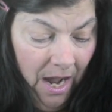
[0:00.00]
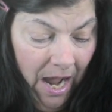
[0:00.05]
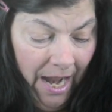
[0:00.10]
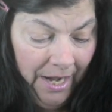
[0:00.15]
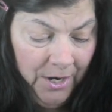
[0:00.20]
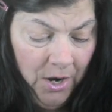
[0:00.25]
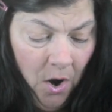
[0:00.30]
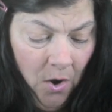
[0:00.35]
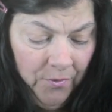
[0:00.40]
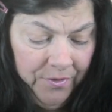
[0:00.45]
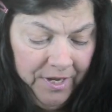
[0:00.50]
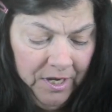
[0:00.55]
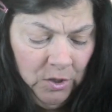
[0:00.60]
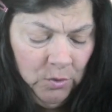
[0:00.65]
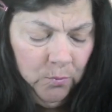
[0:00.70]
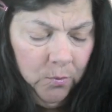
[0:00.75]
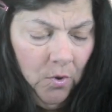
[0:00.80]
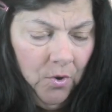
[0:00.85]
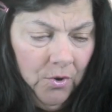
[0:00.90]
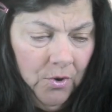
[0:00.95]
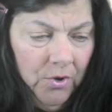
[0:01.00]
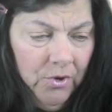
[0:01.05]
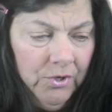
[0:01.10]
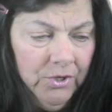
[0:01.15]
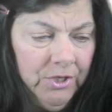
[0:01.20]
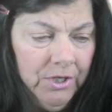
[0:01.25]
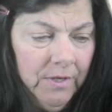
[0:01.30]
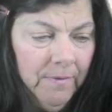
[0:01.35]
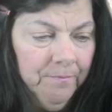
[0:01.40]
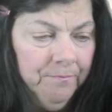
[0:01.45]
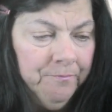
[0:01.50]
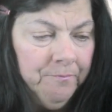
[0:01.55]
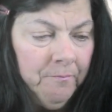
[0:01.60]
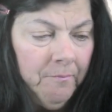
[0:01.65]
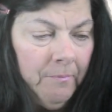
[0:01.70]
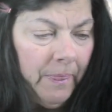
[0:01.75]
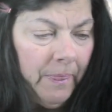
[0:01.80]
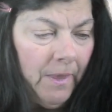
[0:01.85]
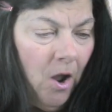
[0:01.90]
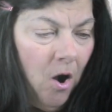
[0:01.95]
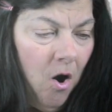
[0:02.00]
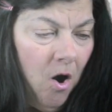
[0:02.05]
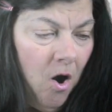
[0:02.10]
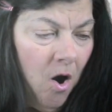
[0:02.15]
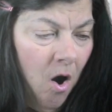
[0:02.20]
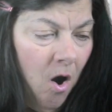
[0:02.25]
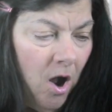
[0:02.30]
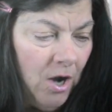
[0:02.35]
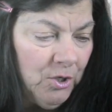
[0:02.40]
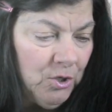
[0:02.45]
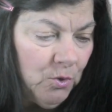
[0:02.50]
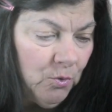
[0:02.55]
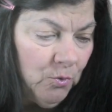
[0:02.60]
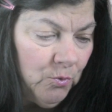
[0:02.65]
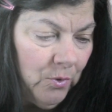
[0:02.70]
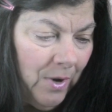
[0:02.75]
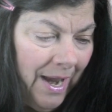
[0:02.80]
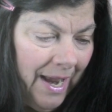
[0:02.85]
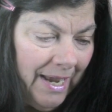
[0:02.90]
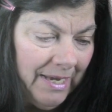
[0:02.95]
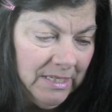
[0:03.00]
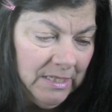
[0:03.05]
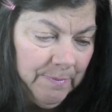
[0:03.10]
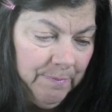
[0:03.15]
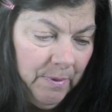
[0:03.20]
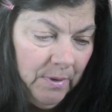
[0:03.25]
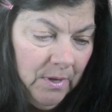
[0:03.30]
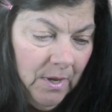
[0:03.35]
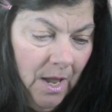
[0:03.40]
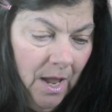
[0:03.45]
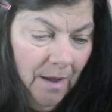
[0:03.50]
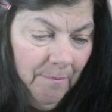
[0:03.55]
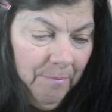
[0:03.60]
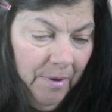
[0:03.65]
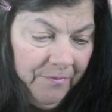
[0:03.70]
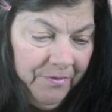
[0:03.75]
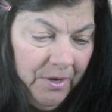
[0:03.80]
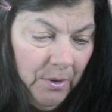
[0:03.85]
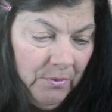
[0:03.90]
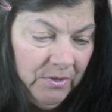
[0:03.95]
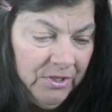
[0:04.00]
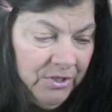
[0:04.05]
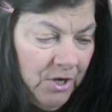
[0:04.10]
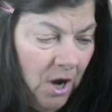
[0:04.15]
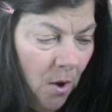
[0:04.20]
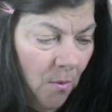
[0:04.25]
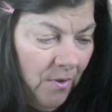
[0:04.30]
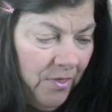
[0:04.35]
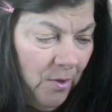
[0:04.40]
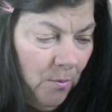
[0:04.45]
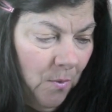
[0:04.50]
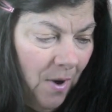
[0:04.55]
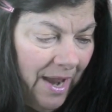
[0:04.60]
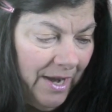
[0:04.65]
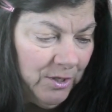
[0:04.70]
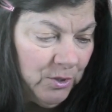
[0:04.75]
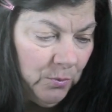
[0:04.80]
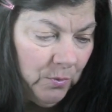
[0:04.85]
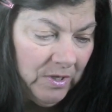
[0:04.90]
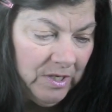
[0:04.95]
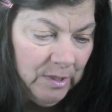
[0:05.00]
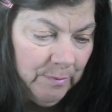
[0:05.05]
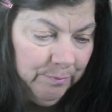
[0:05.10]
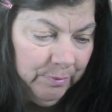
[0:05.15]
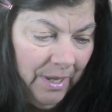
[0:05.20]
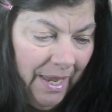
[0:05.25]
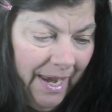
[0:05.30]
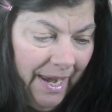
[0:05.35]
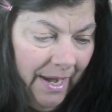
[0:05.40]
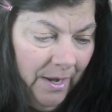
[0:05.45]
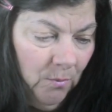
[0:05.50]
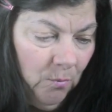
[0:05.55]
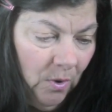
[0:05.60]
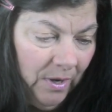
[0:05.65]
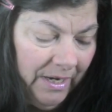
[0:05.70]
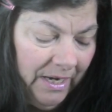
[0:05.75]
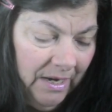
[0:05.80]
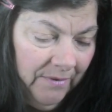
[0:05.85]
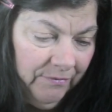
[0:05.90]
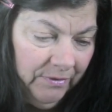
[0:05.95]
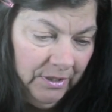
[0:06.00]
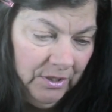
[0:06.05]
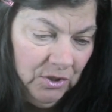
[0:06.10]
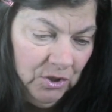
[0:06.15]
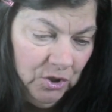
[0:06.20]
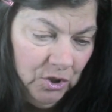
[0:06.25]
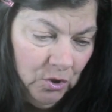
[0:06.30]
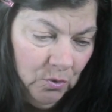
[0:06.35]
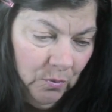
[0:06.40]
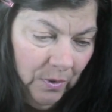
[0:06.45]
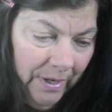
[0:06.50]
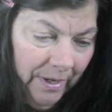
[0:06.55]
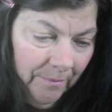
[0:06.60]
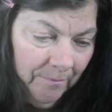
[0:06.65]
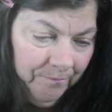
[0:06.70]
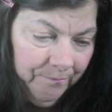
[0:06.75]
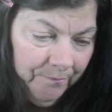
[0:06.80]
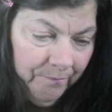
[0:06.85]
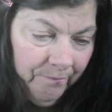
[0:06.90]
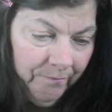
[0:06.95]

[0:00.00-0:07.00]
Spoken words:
I know these words are hard to grasp, but there is no other way to explain what evil is doing.